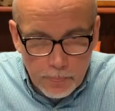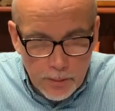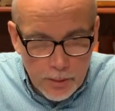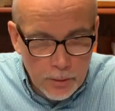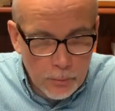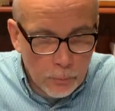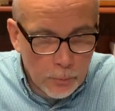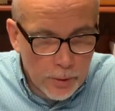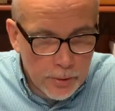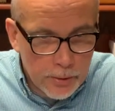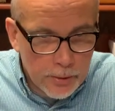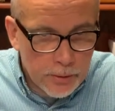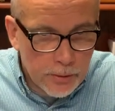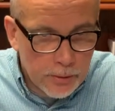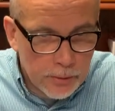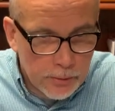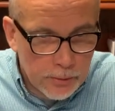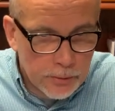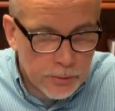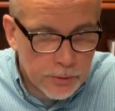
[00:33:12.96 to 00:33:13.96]
And when
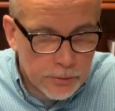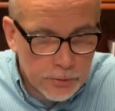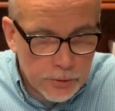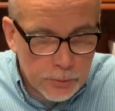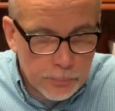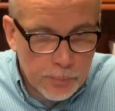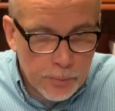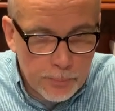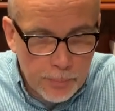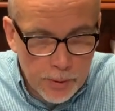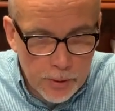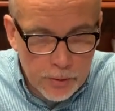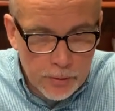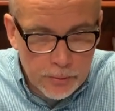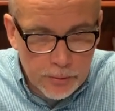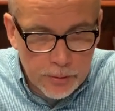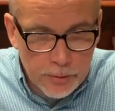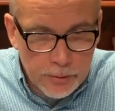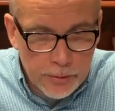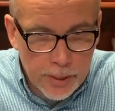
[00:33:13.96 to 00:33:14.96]
this is
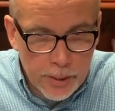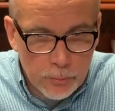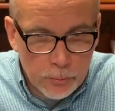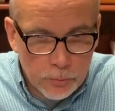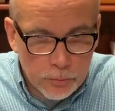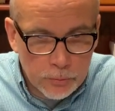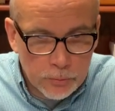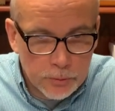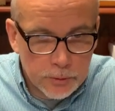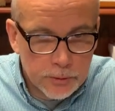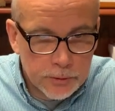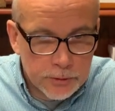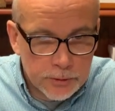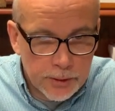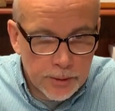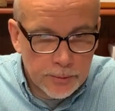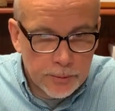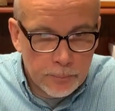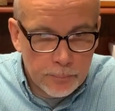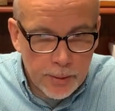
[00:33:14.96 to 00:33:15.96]
prepared, they will
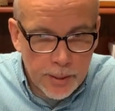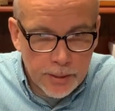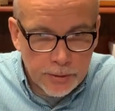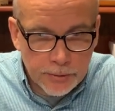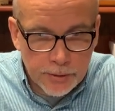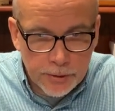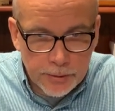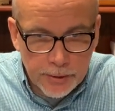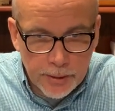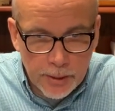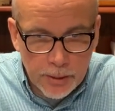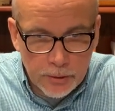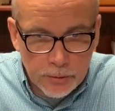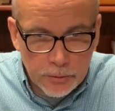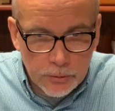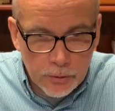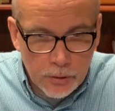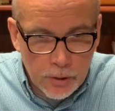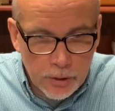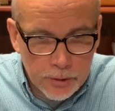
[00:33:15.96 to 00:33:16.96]
set the basket
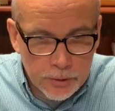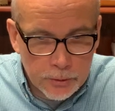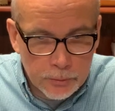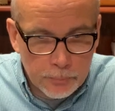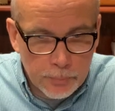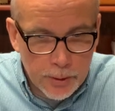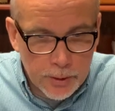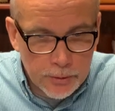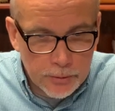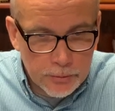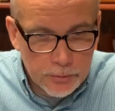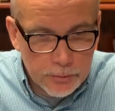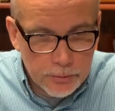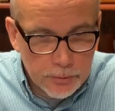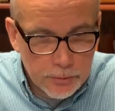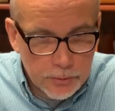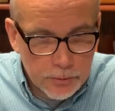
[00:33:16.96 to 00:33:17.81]
down on its base.